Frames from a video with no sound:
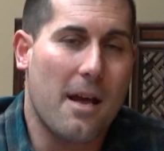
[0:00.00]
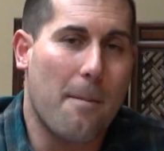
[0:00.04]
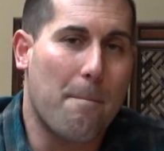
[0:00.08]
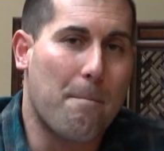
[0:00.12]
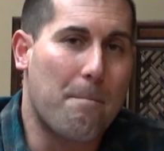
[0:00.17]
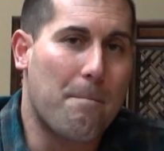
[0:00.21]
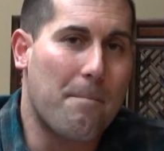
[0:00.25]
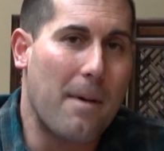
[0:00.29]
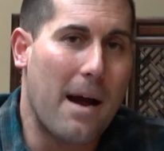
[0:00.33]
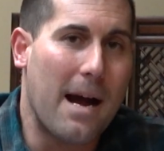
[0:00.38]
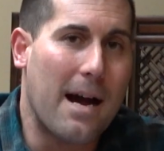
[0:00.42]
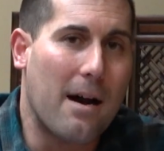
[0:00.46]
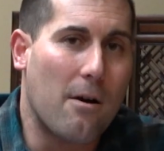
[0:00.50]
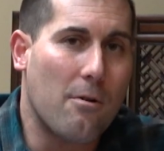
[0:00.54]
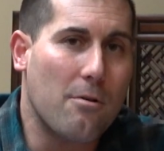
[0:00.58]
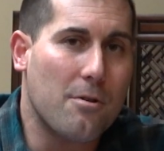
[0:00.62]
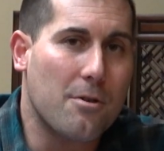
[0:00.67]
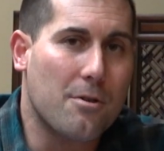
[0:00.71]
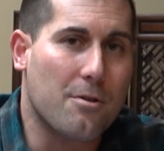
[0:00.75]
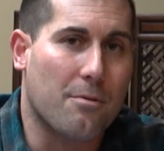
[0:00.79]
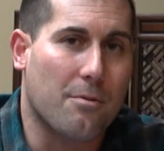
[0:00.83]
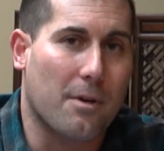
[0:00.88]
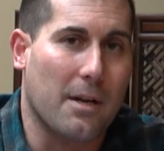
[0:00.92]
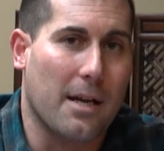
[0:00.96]
a
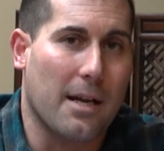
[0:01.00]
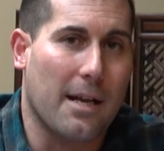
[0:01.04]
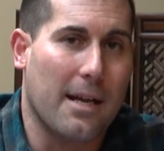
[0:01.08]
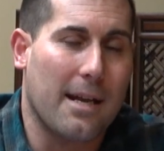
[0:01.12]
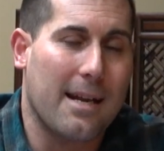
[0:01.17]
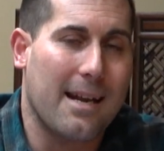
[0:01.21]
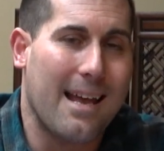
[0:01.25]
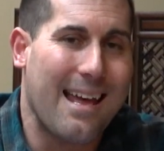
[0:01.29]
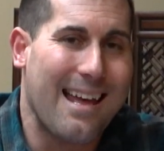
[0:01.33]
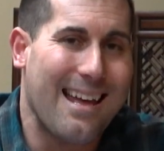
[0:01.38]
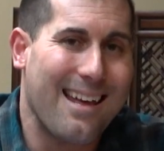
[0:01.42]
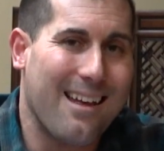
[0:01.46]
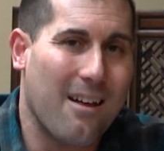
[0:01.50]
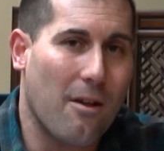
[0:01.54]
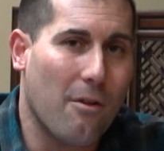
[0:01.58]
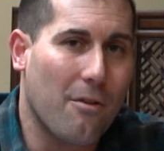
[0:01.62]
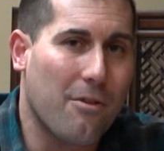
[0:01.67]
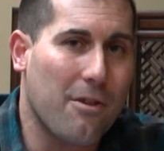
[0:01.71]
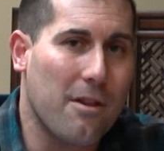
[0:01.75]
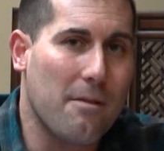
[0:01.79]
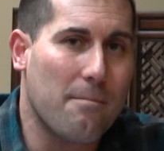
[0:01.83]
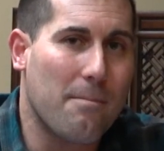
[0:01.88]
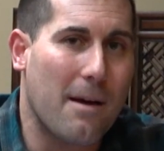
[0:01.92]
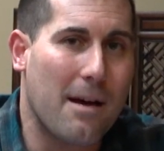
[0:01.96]
boundary, in a
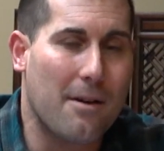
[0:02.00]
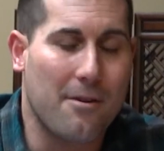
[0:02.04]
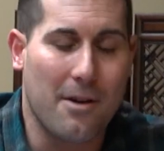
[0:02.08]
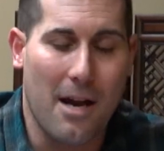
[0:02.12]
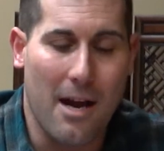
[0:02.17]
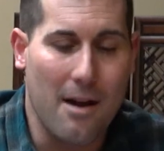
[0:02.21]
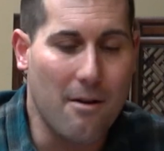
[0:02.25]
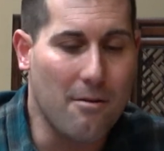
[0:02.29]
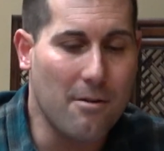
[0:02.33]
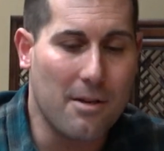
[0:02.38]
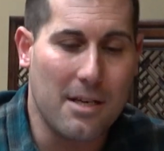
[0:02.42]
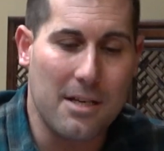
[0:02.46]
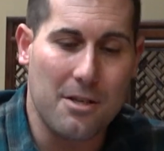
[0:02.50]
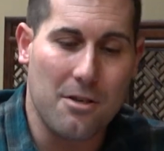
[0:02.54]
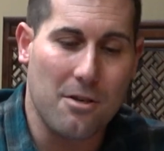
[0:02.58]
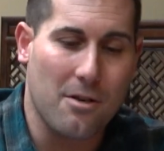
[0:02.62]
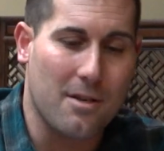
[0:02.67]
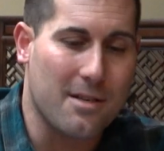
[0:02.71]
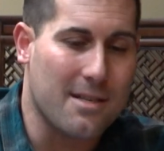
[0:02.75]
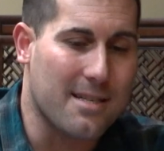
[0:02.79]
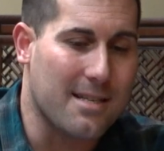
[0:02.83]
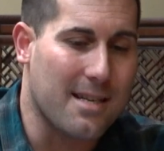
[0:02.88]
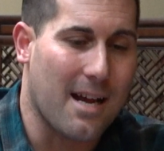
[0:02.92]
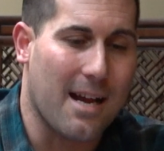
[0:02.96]
healthy boundary, I don't need you
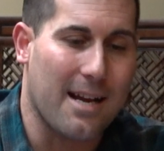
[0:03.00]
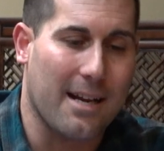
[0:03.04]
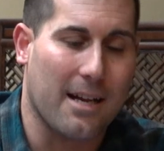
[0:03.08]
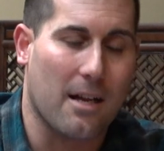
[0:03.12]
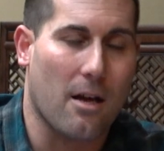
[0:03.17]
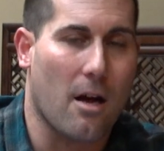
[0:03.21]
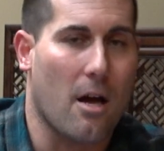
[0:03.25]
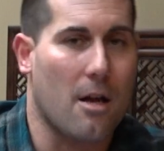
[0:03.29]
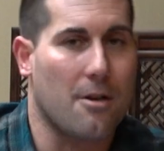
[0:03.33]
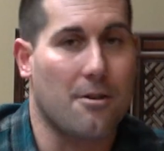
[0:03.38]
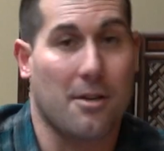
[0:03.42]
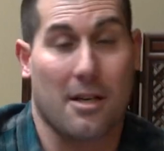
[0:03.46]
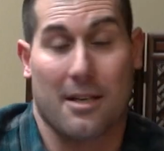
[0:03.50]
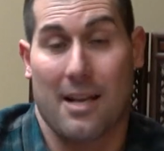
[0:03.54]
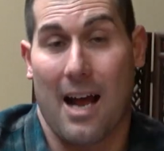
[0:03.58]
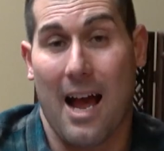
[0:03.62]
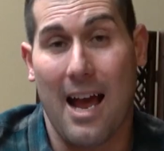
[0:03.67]
to sign a contract.